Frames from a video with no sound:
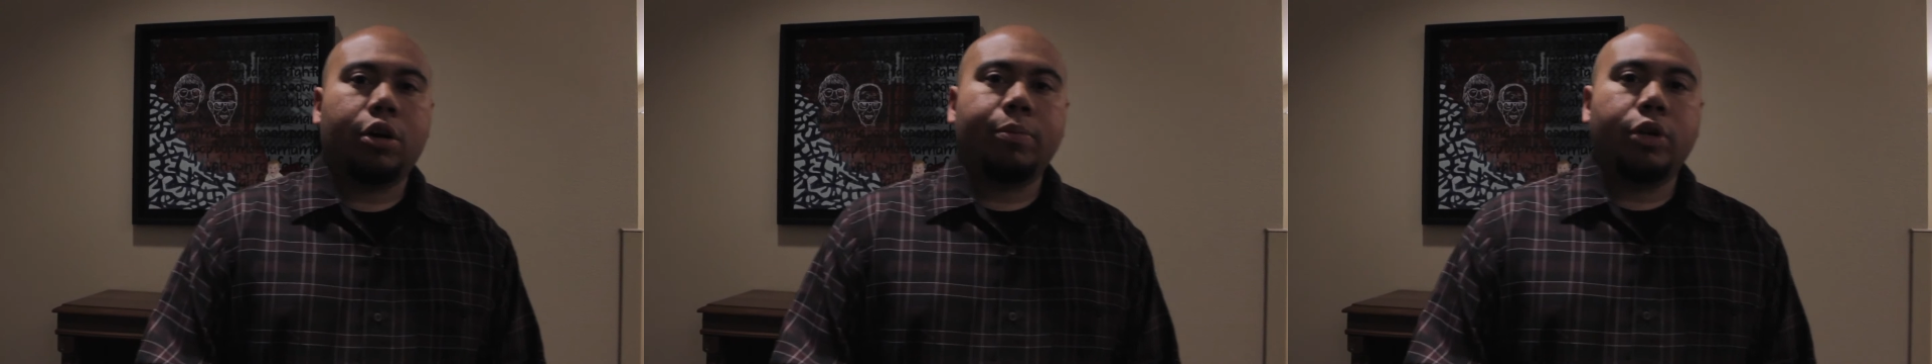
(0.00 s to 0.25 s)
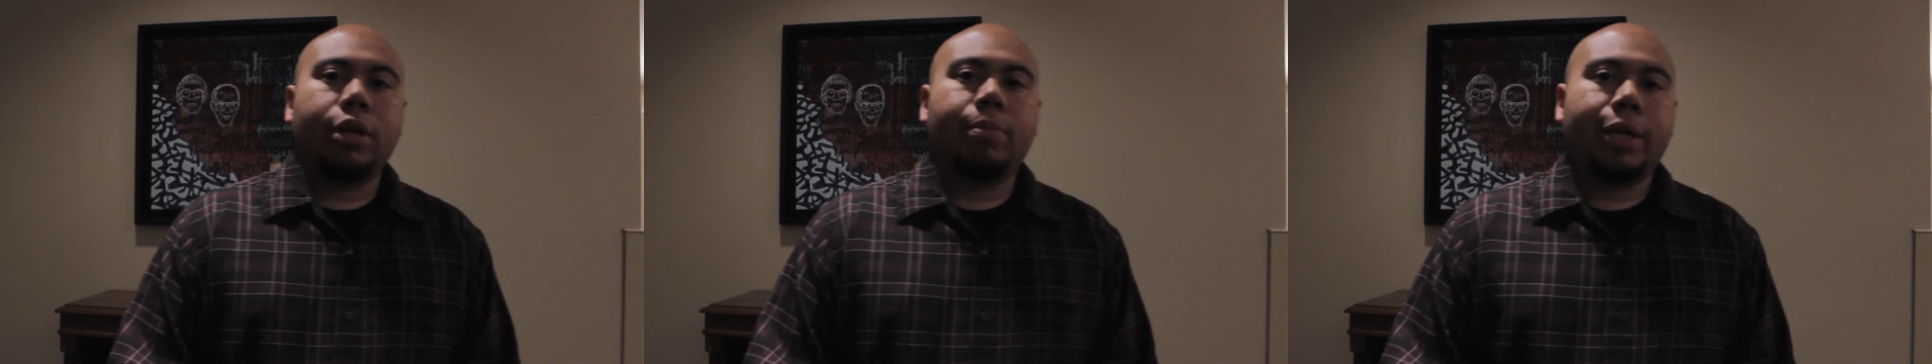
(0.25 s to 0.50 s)

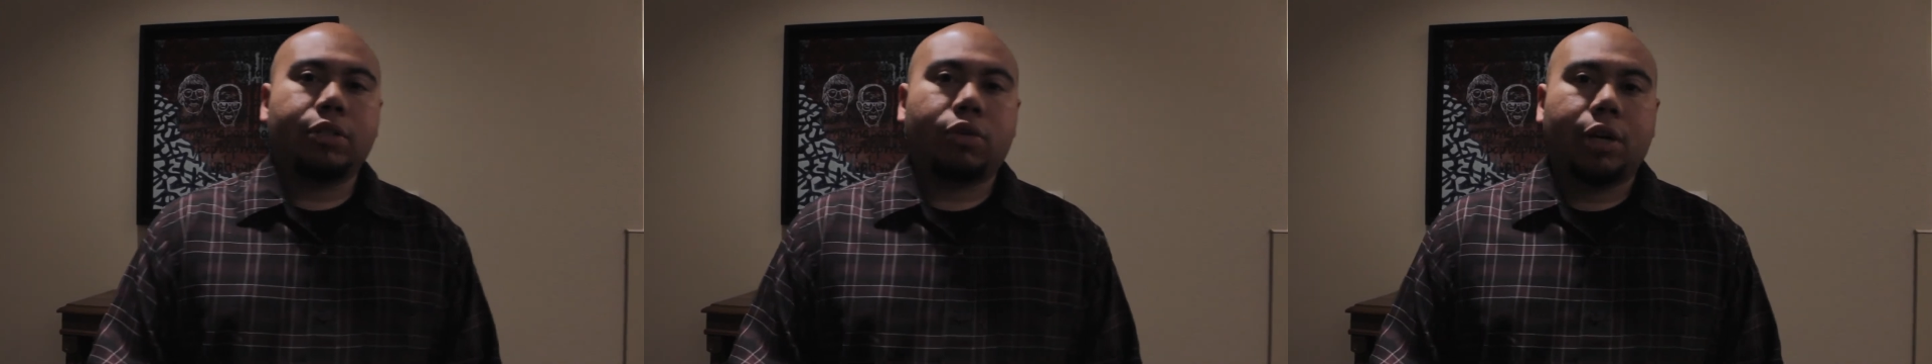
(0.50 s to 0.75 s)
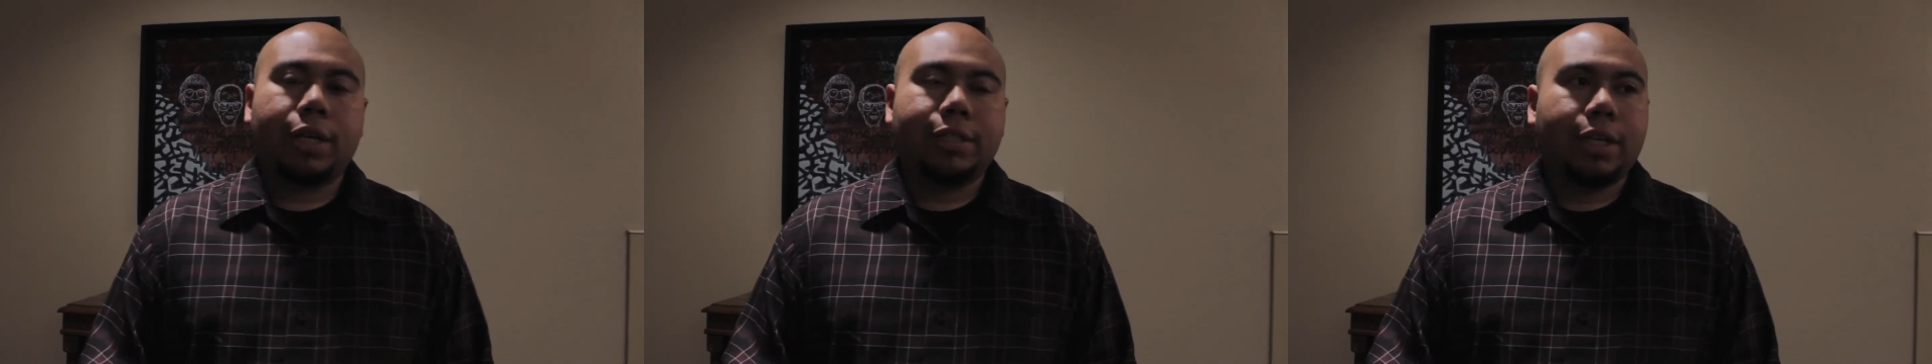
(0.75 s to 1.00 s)
community-based
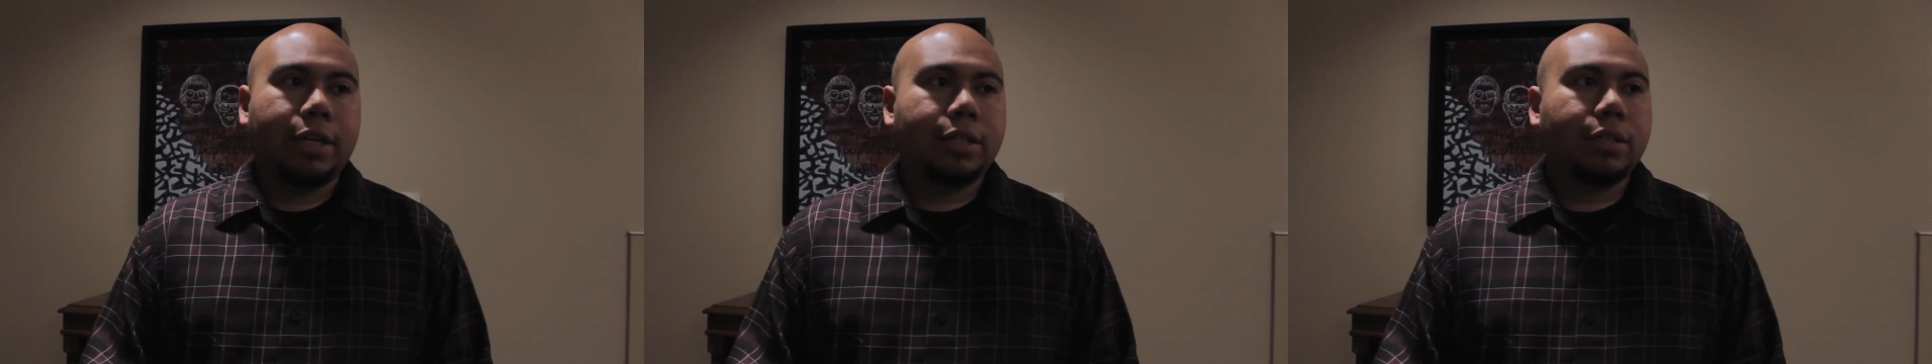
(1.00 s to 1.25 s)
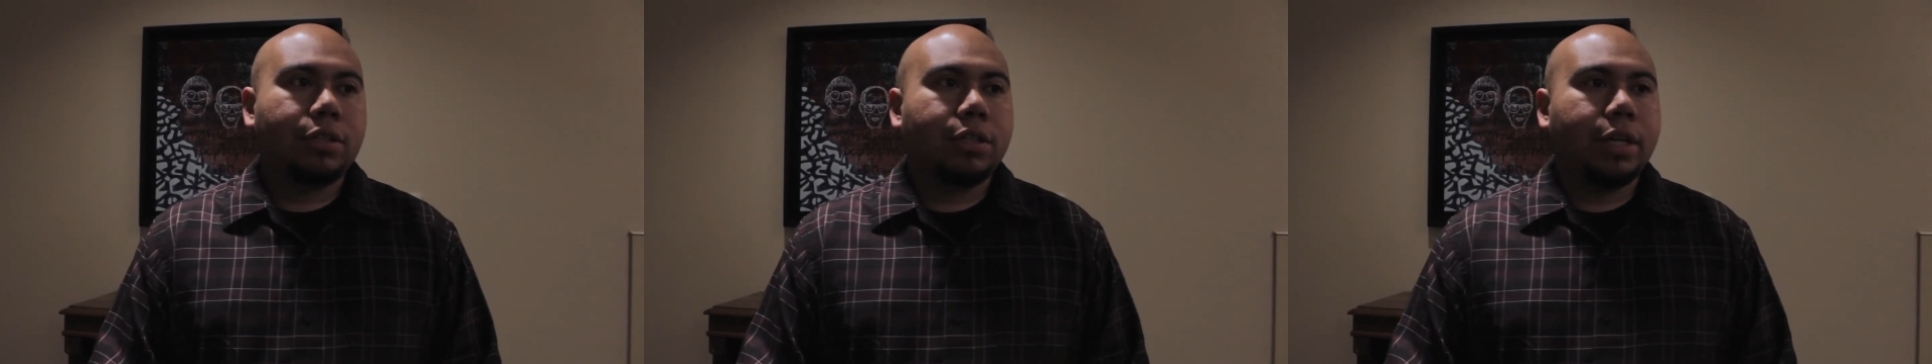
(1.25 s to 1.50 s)

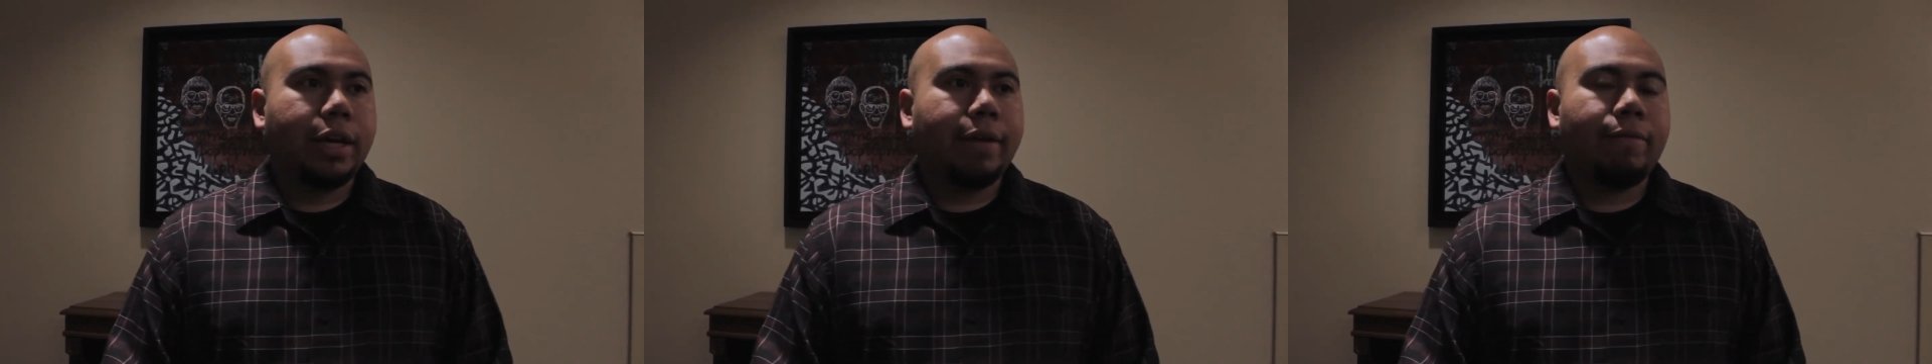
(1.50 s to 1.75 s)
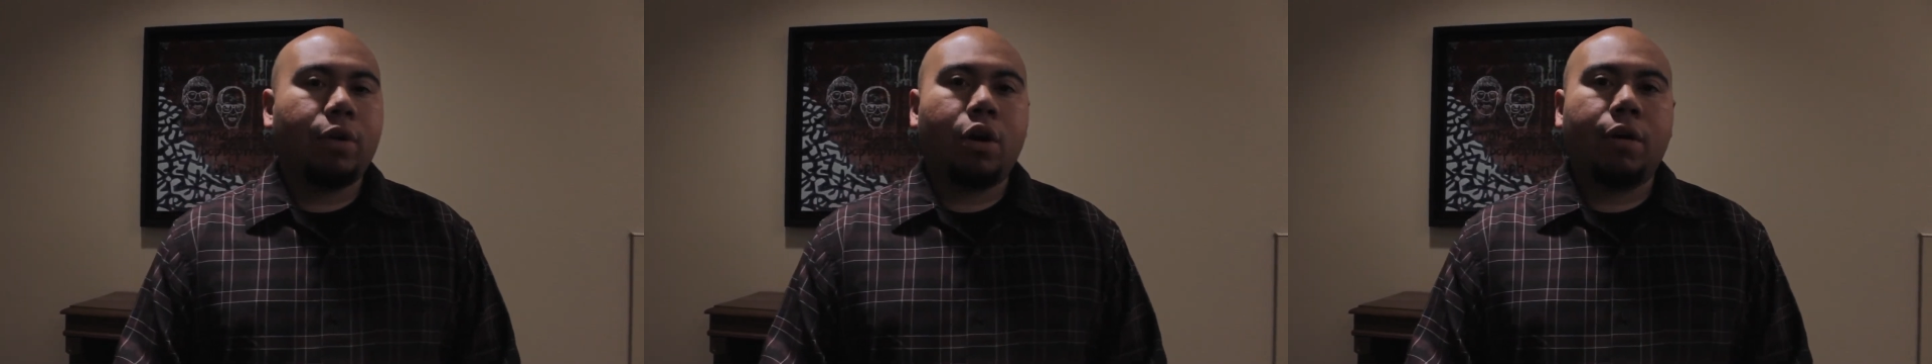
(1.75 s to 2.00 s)
organizations to get
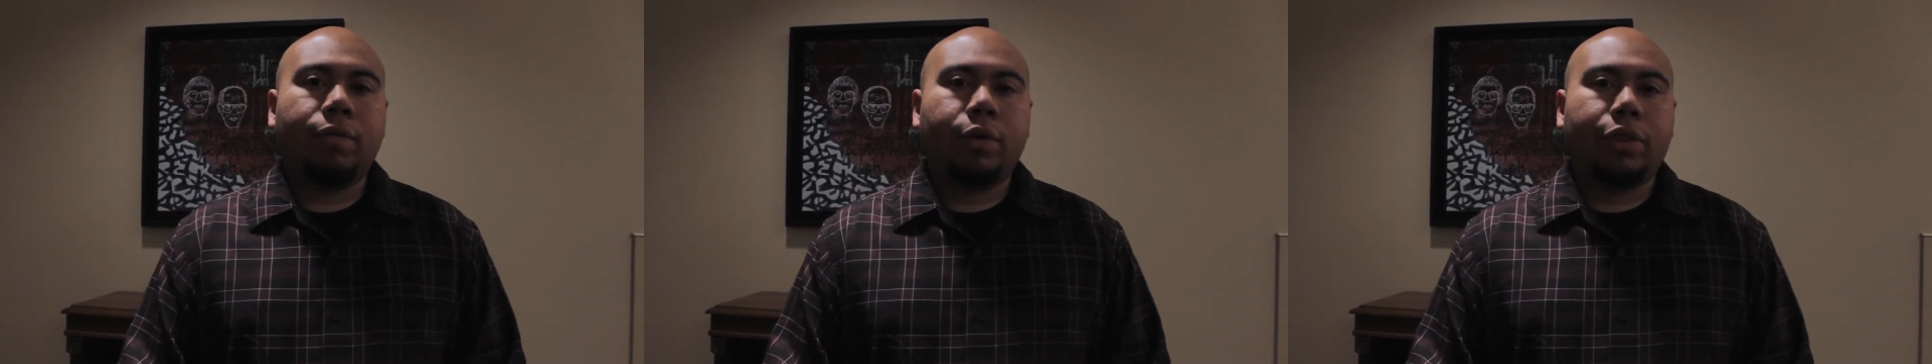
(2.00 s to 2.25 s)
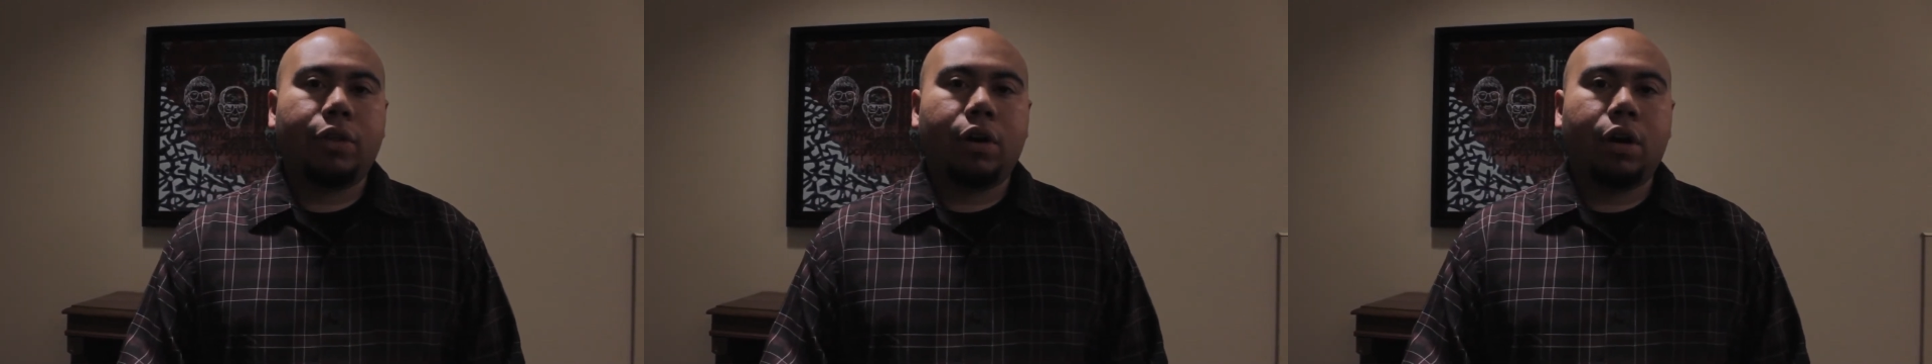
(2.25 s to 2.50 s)
involved
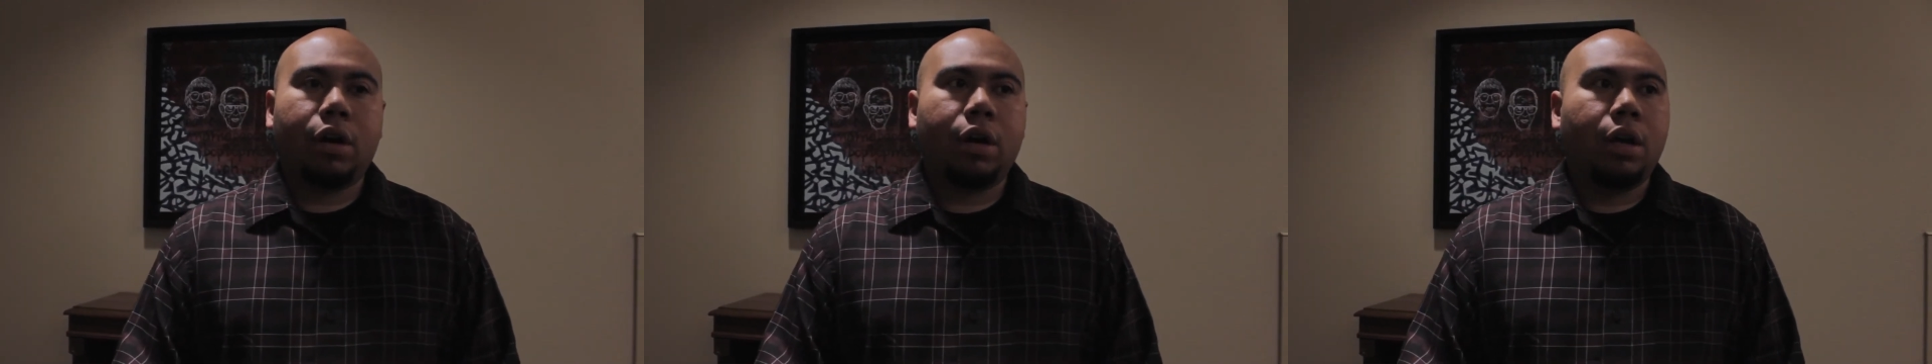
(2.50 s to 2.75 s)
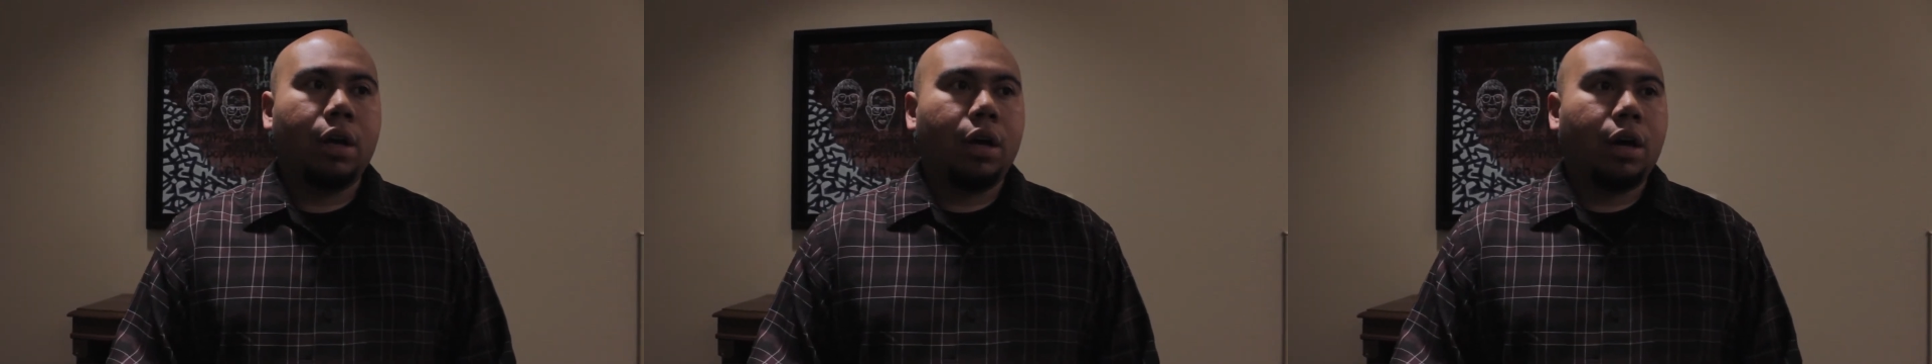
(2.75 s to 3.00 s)
with our